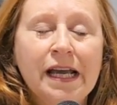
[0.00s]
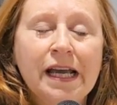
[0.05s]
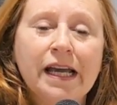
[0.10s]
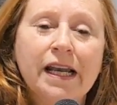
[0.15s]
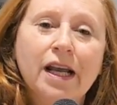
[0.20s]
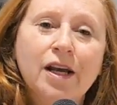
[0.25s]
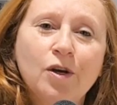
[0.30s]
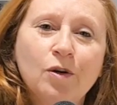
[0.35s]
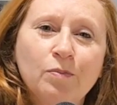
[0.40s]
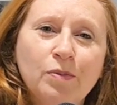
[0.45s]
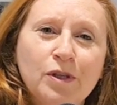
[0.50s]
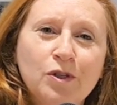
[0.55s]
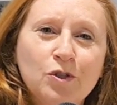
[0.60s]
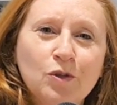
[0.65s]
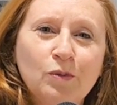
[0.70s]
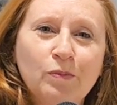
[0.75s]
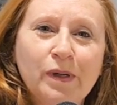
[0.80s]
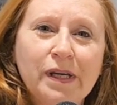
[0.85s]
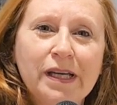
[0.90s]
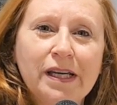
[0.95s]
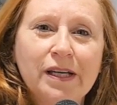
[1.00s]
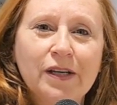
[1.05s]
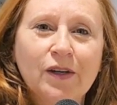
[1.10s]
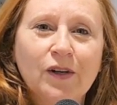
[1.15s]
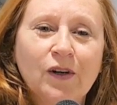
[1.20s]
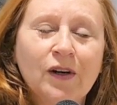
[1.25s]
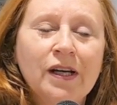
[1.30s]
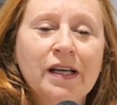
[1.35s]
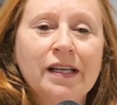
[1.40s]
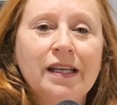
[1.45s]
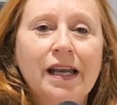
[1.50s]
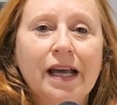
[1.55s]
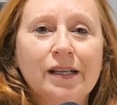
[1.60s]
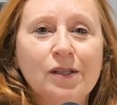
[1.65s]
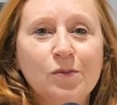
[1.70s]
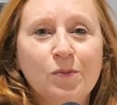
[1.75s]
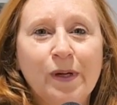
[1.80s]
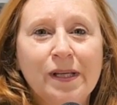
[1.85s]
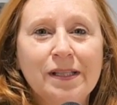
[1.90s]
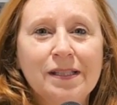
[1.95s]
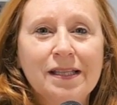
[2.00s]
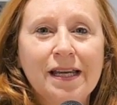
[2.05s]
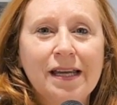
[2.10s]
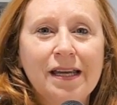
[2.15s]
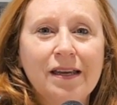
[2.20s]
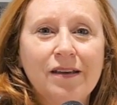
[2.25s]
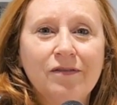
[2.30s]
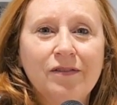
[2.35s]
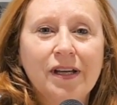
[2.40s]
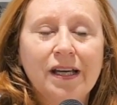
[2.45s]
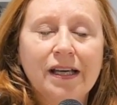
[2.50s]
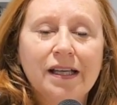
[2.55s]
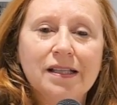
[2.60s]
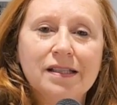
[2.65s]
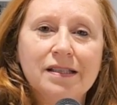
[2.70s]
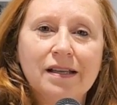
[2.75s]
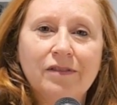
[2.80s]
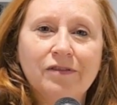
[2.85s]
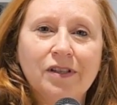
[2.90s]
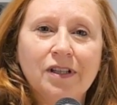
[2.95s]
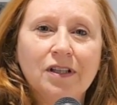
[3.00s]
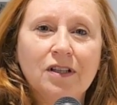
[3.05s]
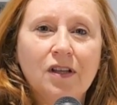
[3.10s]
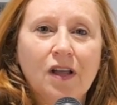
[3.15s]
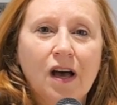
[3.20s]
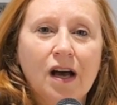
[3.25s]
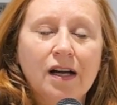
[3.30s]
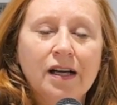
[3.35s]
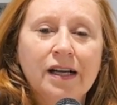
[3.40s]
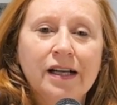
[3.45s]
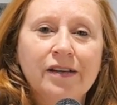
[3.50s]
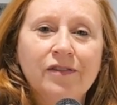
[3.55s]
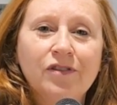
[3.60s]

and I hope that you'll be here next Wednesday evening at 7 o'clock.